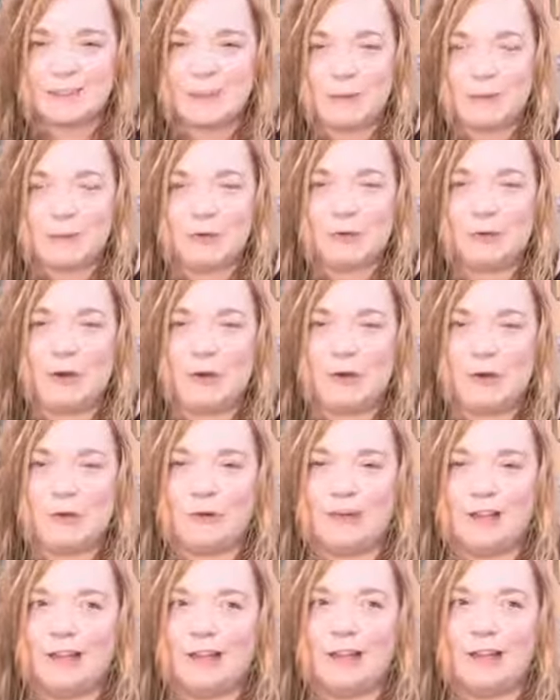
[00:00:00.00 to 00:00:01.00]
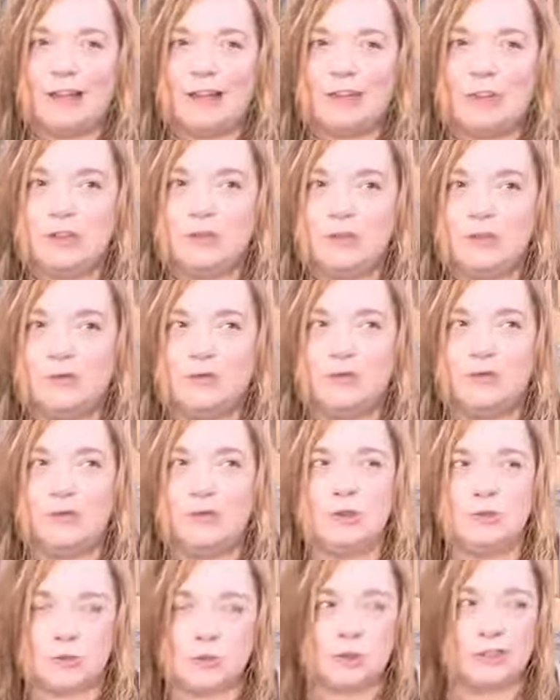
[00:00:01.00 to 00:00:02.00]
Maybe
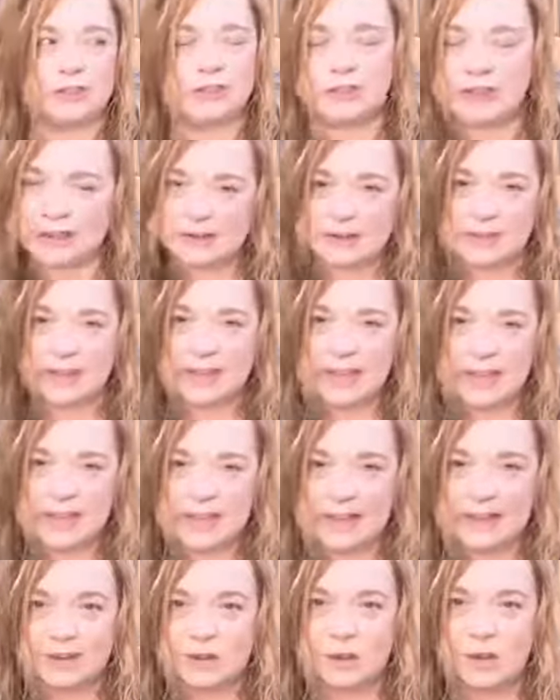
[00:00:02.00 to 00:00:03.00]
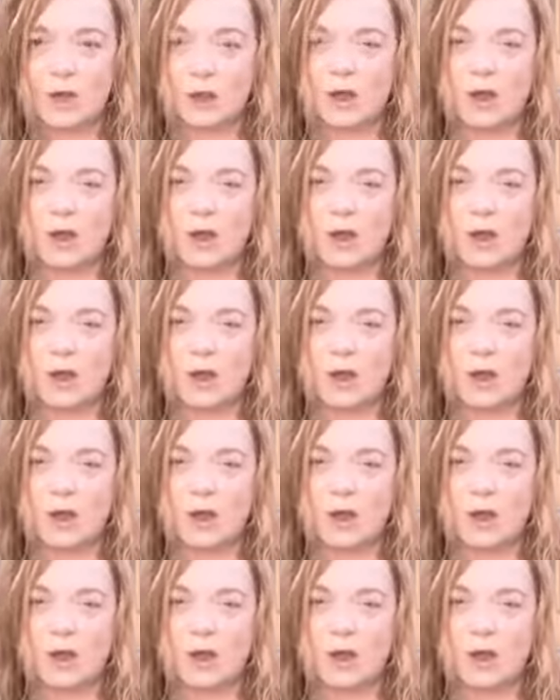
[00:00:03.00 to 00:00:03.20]
you should settle in."